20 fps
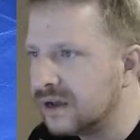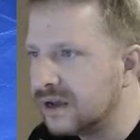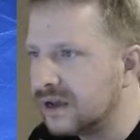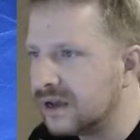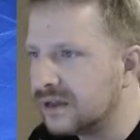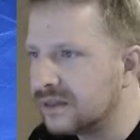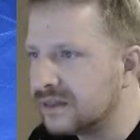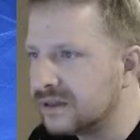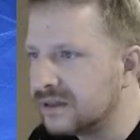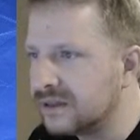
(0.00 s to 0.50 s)

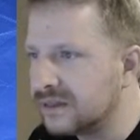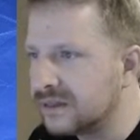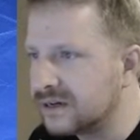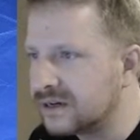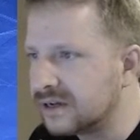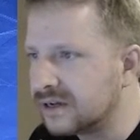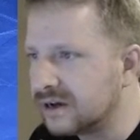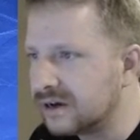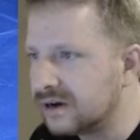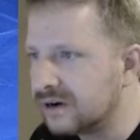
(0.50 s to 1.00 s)
And then the
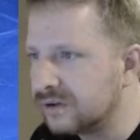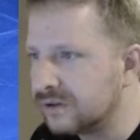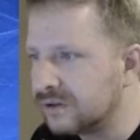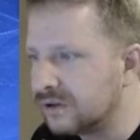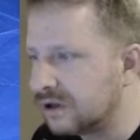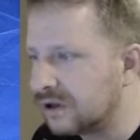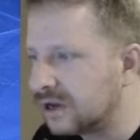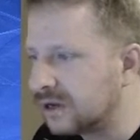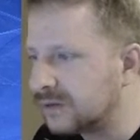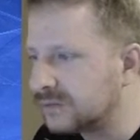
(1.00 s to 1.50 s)

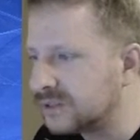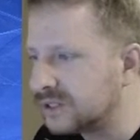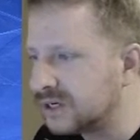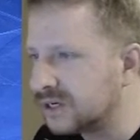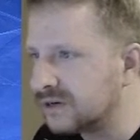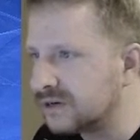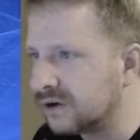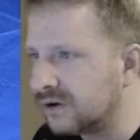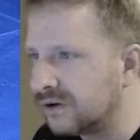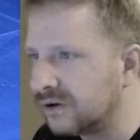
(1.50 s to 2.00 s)
title
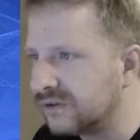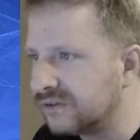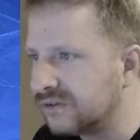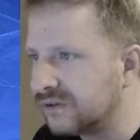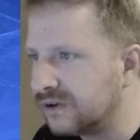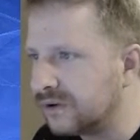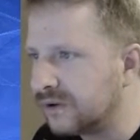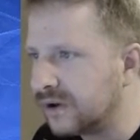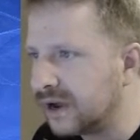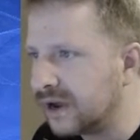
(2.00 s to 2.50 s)
object also